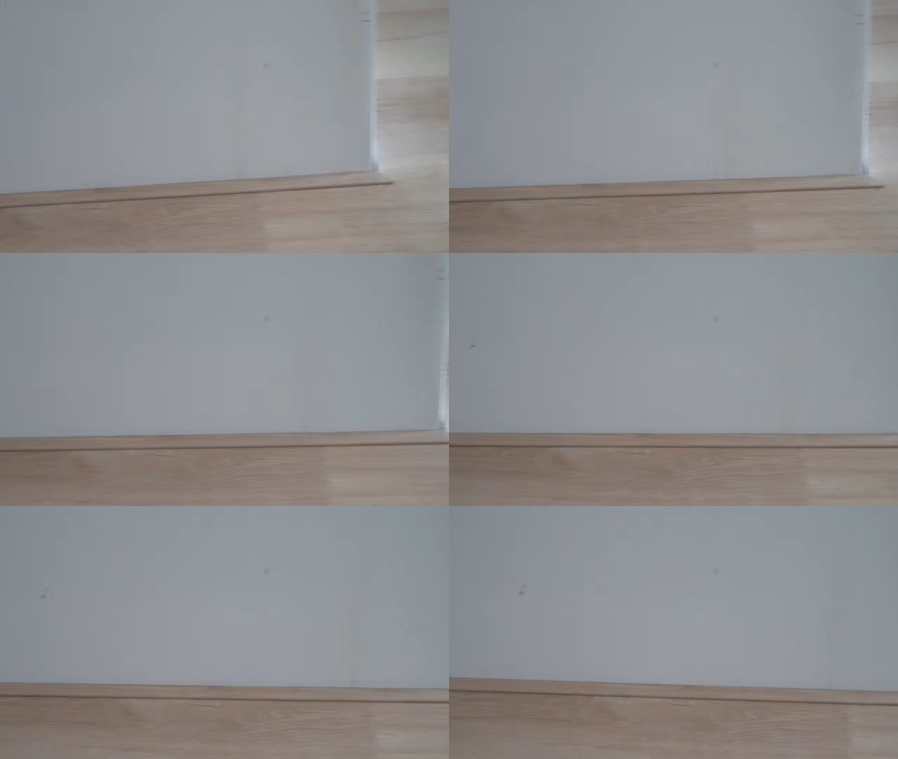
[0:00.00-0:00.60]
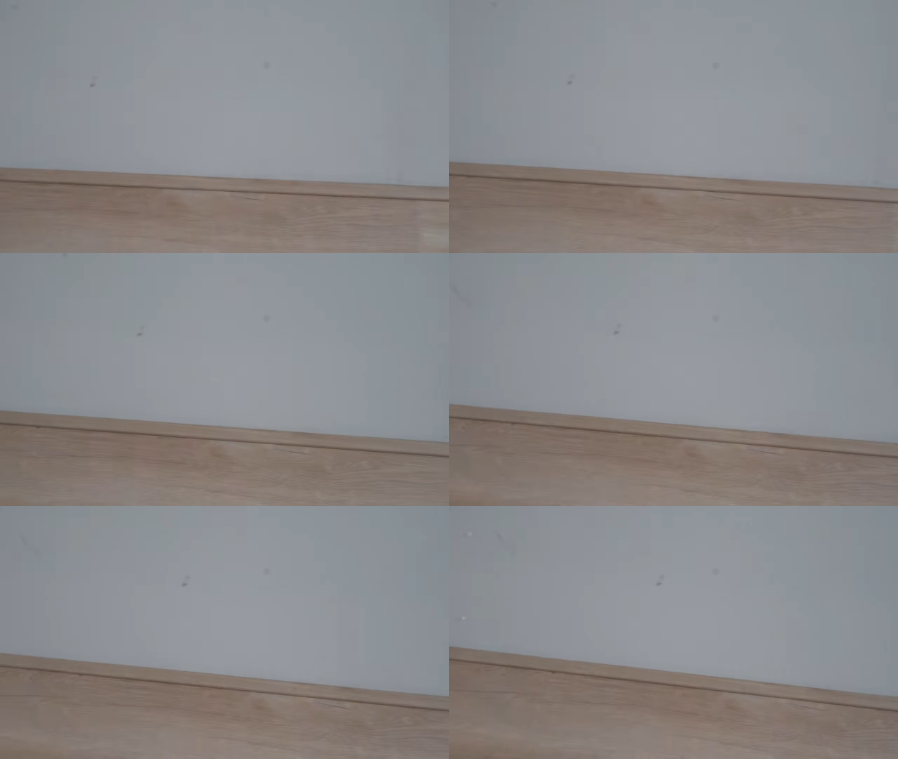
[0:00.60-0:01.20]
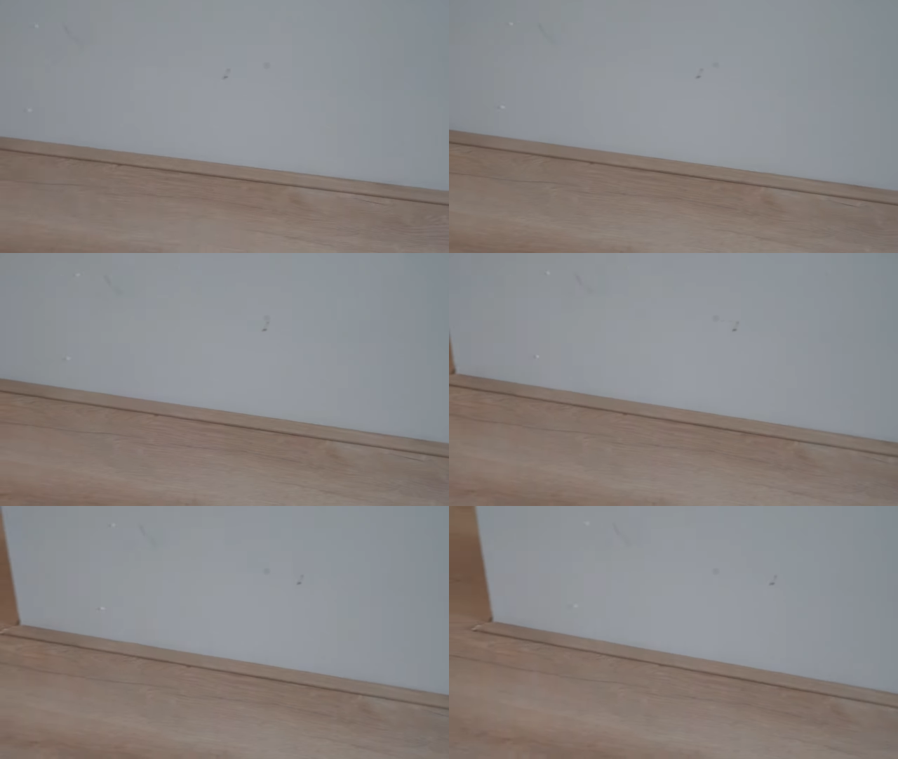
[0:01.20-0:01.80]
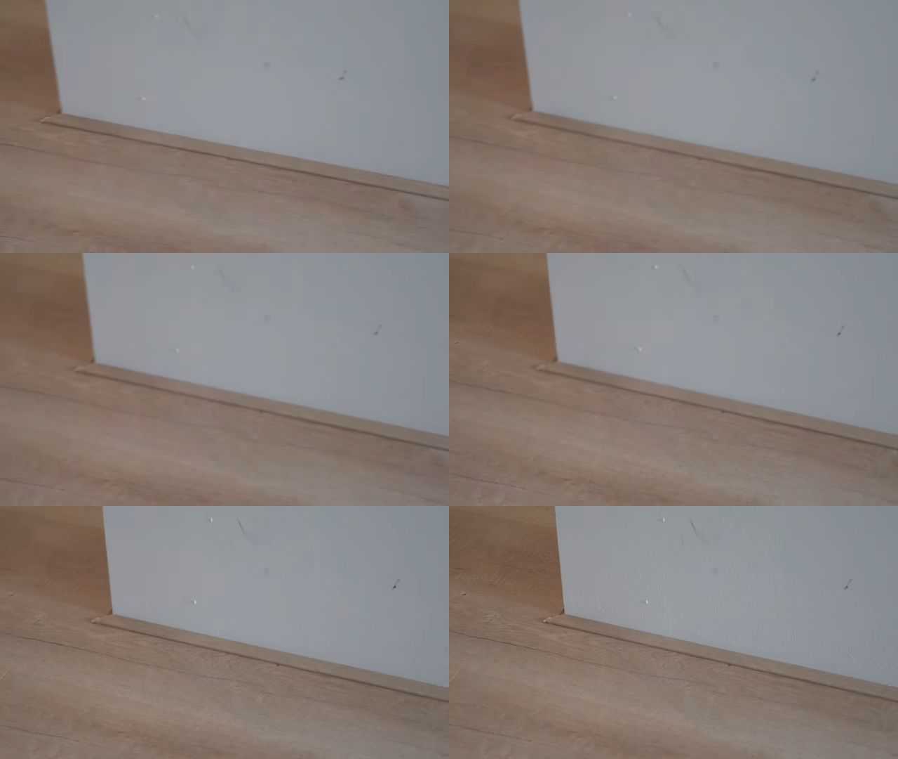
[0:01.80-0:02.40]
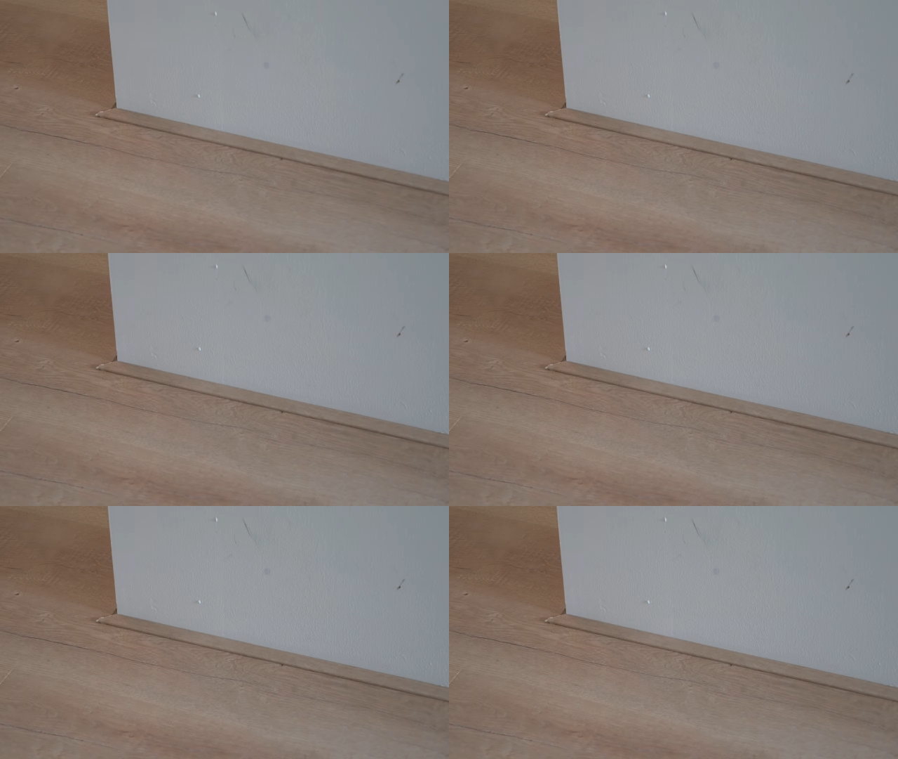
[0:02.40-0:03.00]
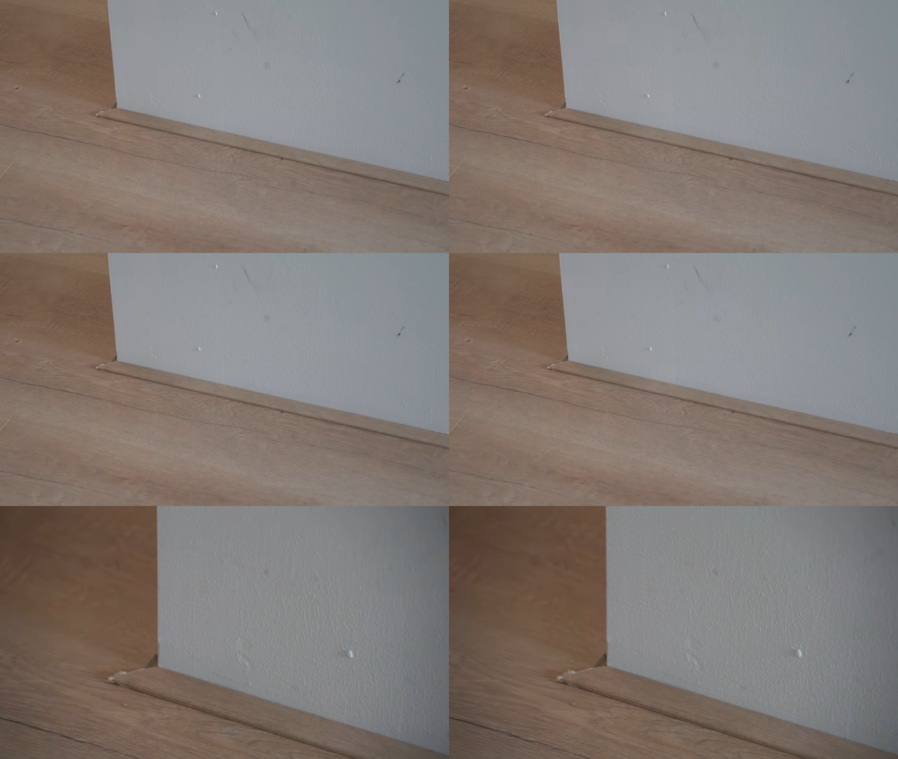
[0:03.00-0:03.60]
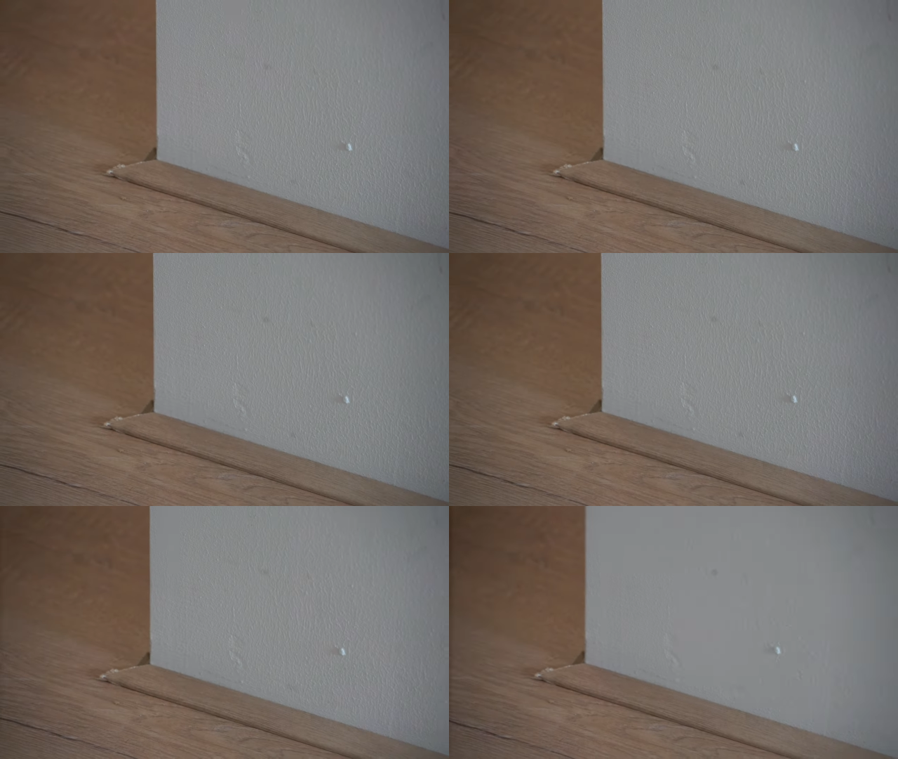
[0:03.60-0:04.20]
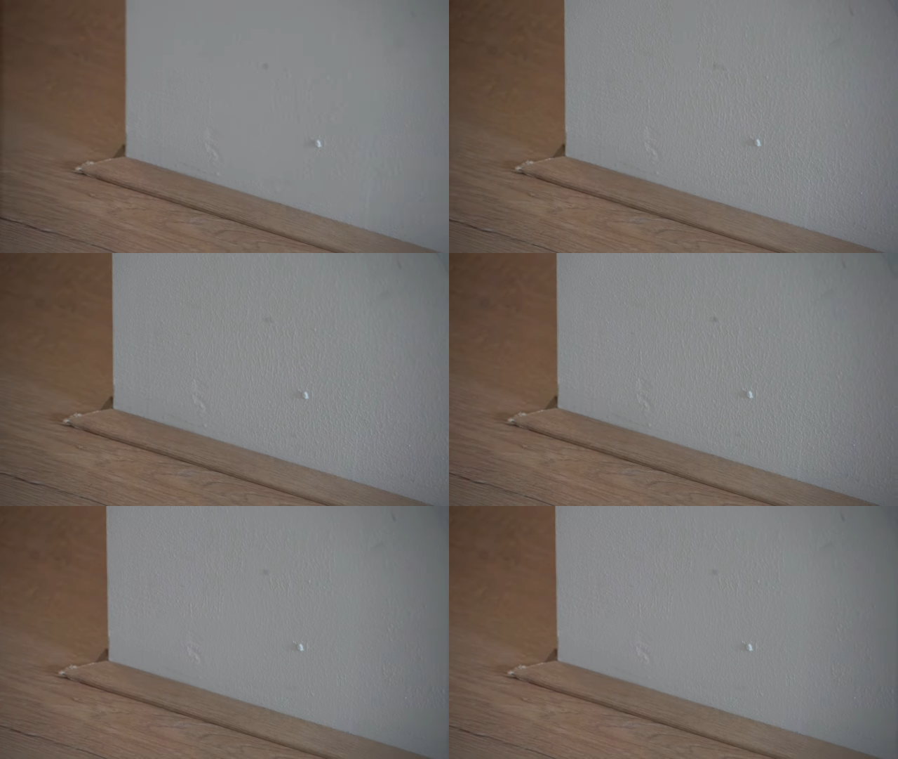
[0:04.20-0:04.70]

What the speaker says: [unreadable: no face in view]